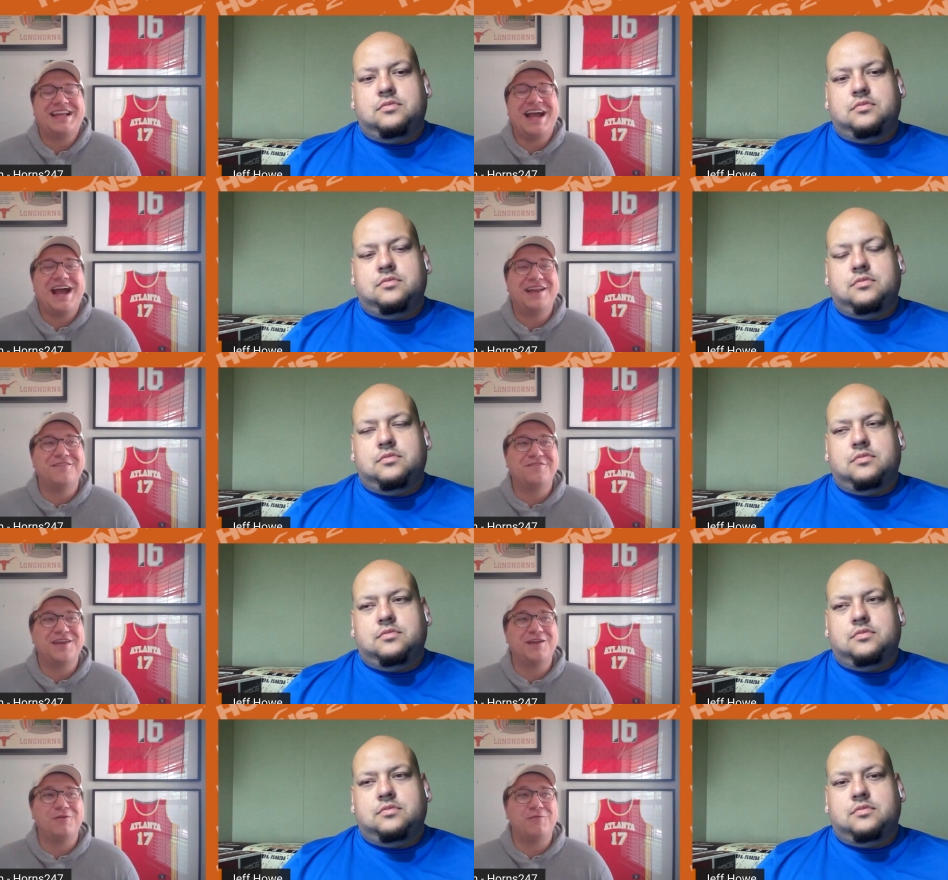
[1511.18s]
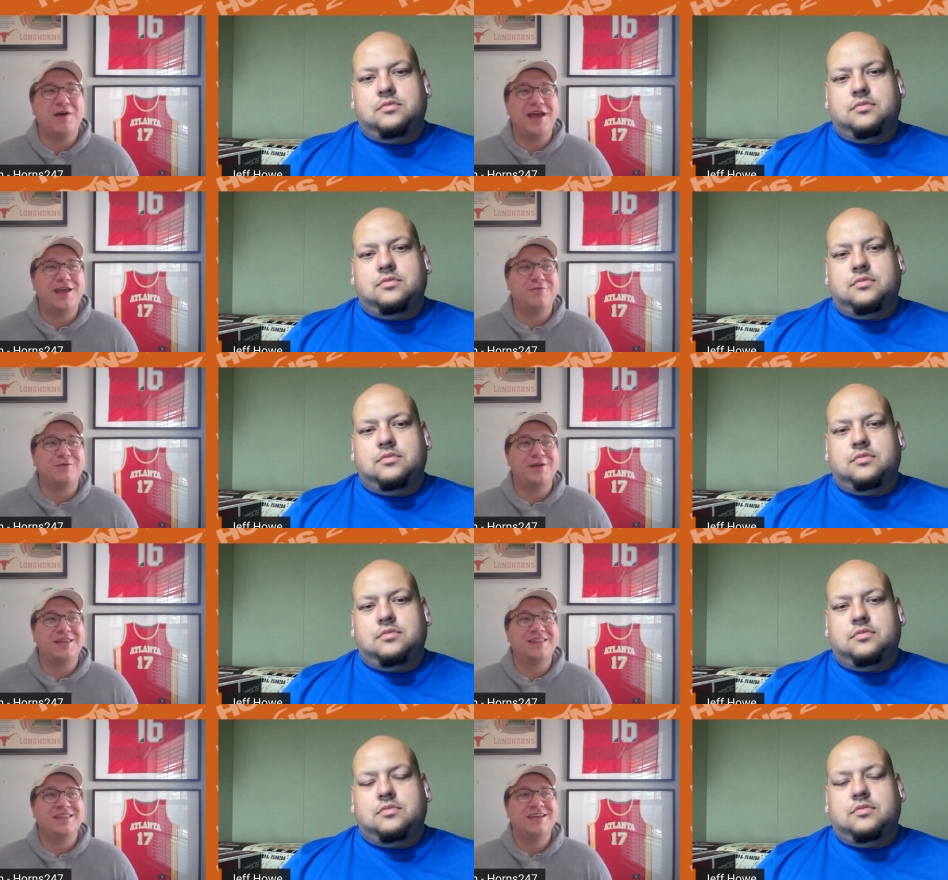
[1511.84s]
Speaker 1: kind of get away
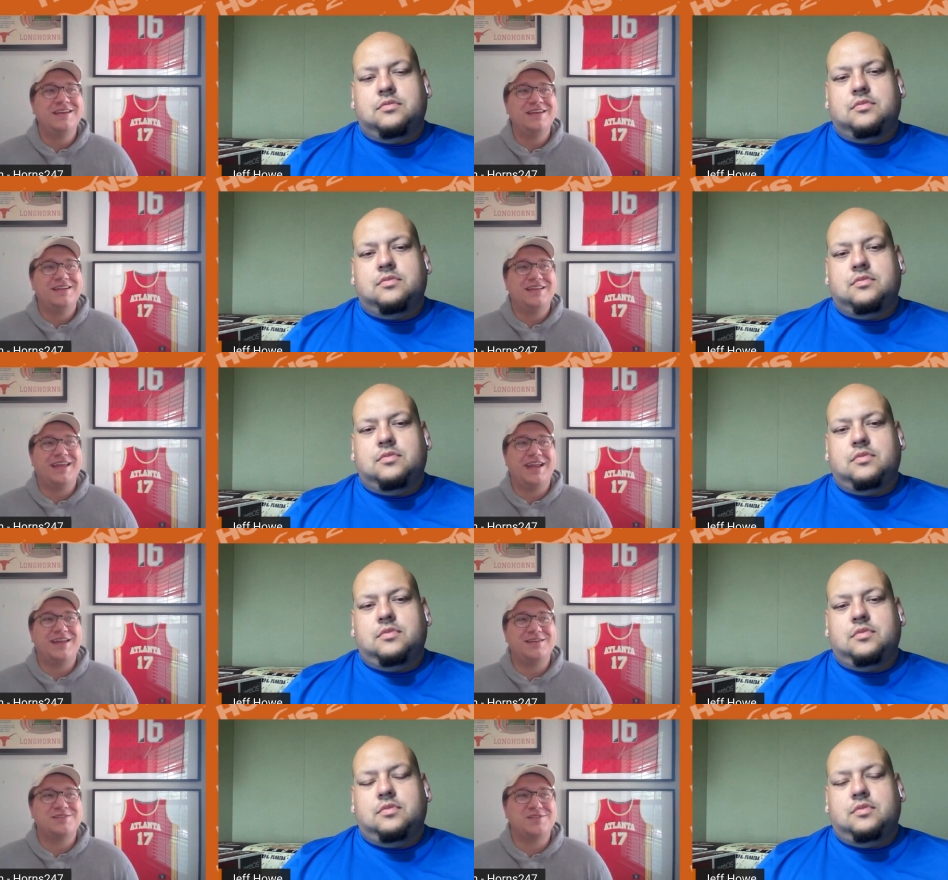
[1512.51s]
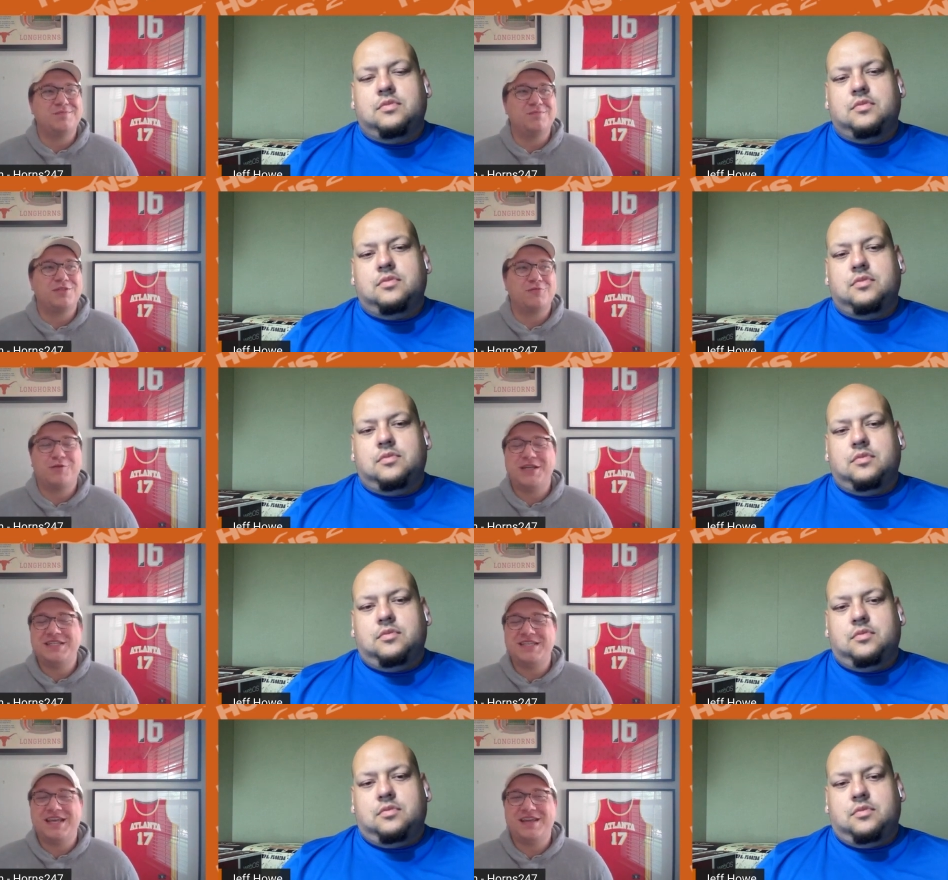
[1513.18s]
with getting some
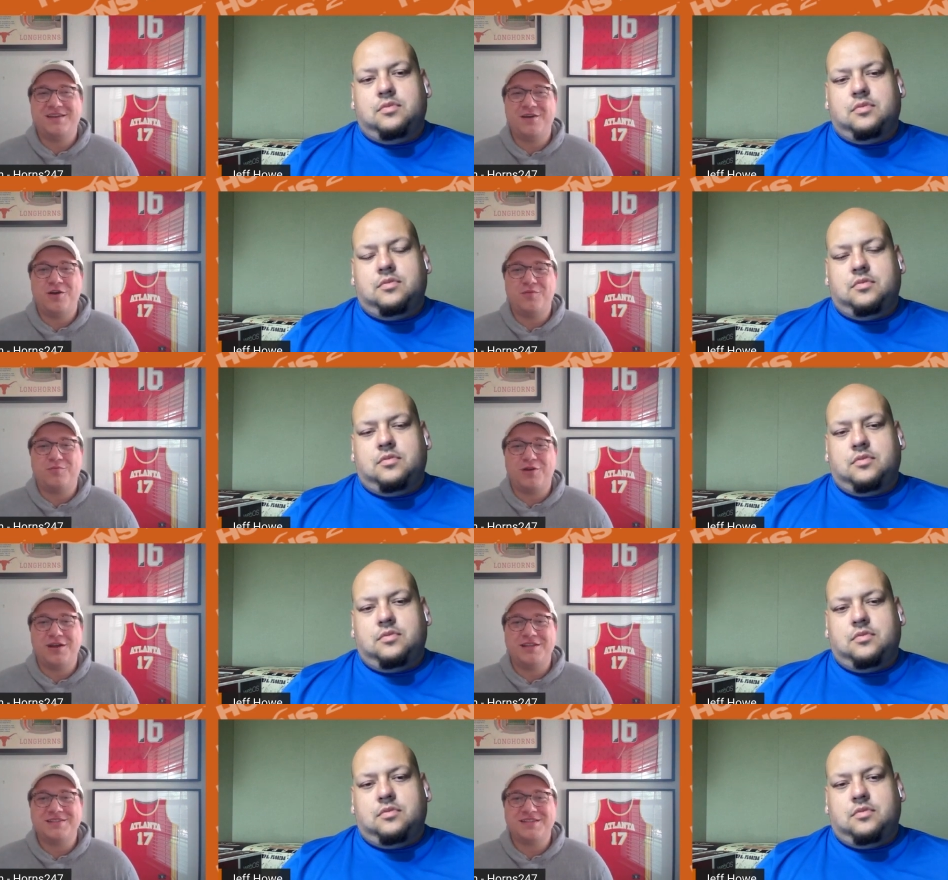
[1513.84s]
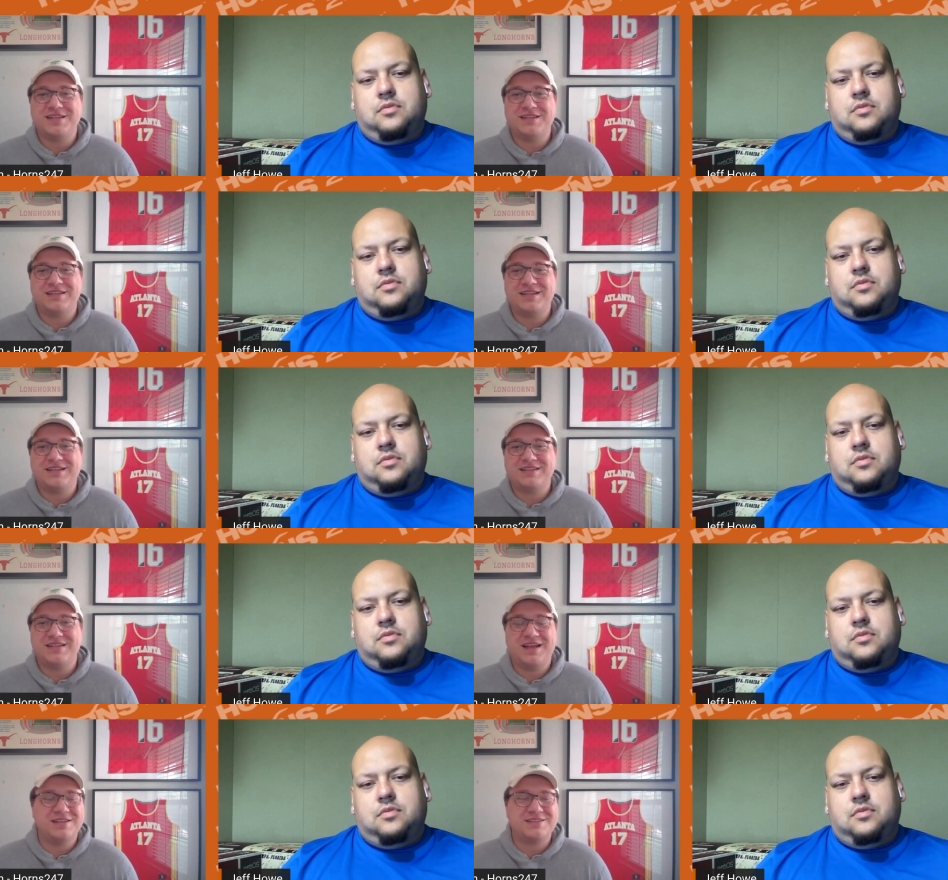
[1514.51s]
310 home runs and
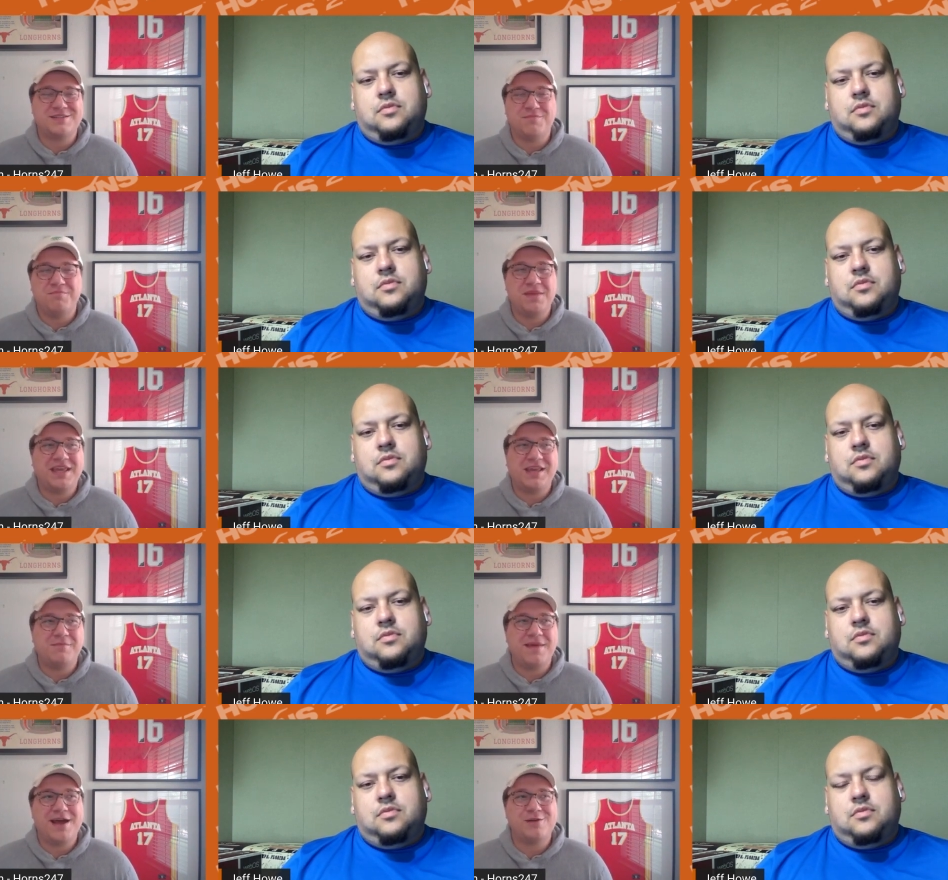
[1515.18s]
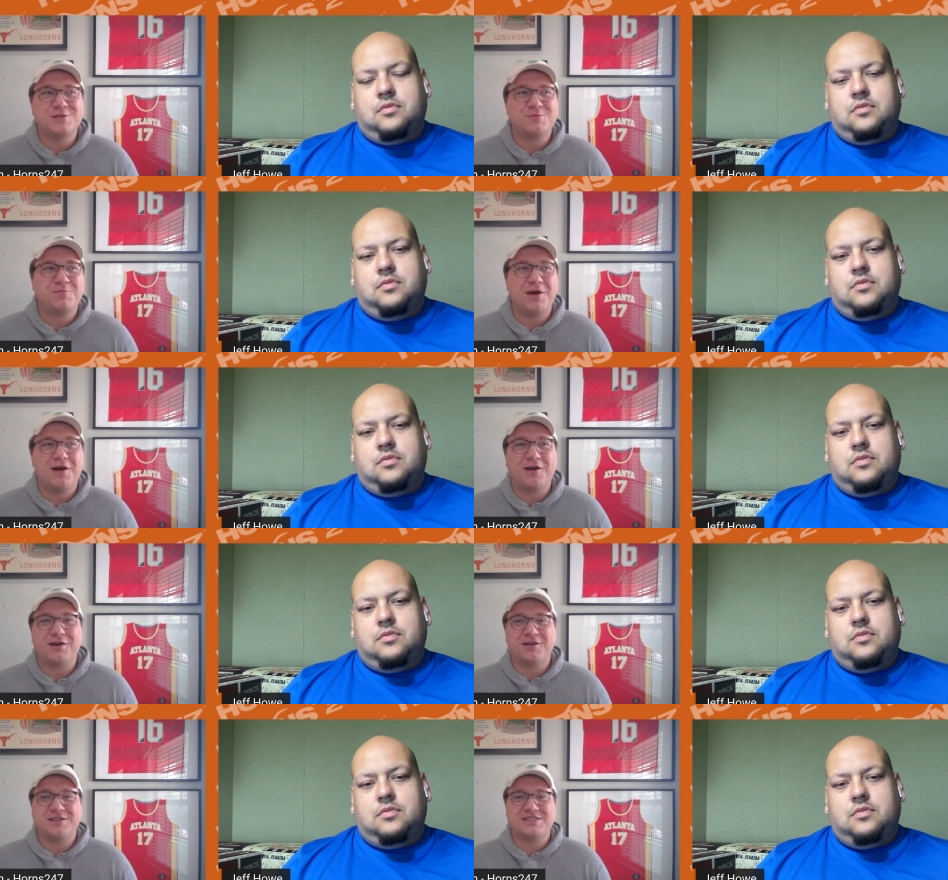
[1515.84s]
uh, some Mickey Mouse
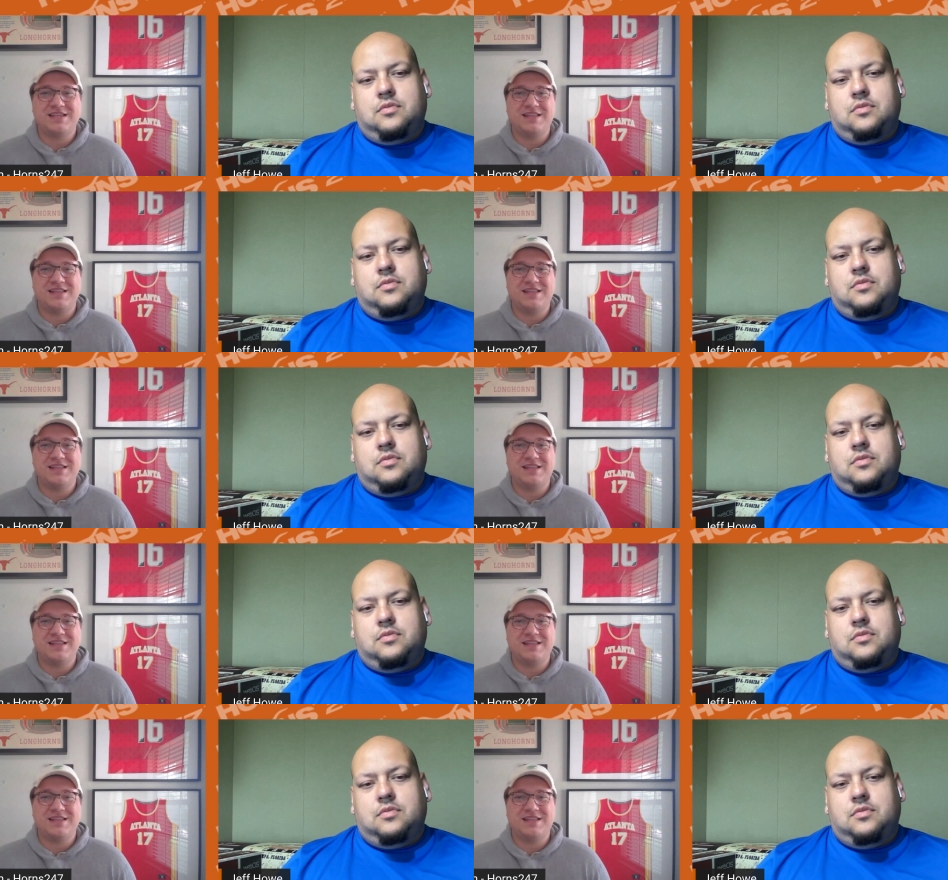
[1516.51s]
parks.